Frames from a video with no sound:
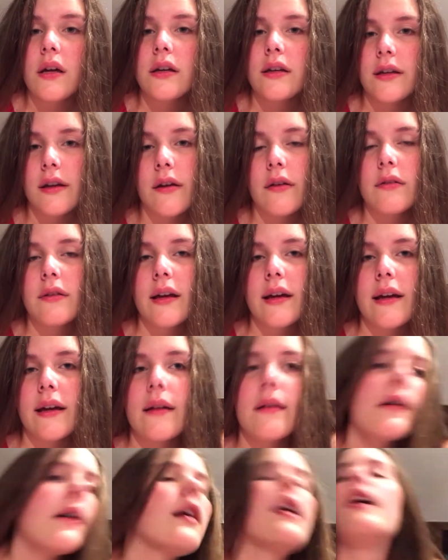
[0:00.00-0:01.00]
You know,
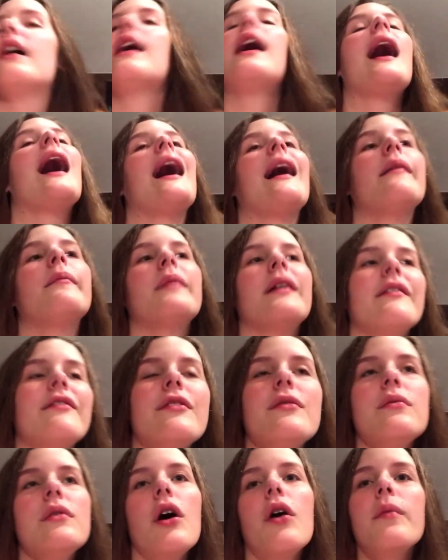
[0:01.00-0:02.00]
like, I'm,
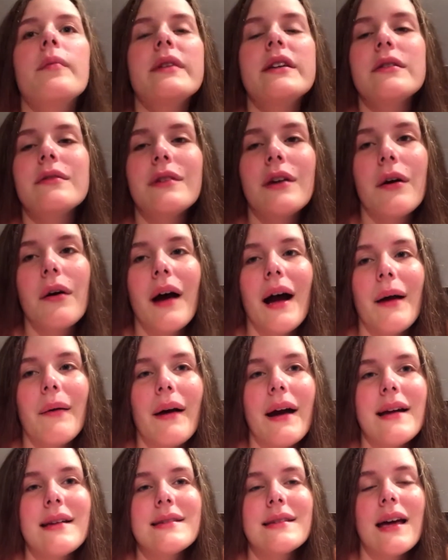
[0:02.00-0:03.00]
if you know me, you know how
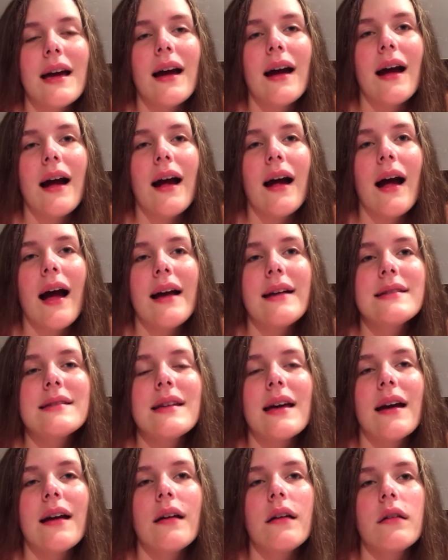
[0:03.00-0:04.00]
I set, I
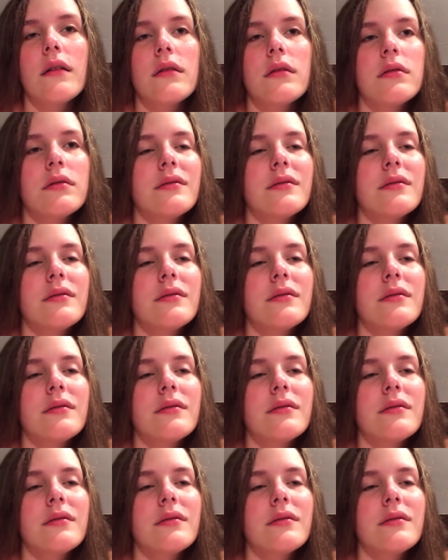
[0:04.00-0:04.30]
set, ugh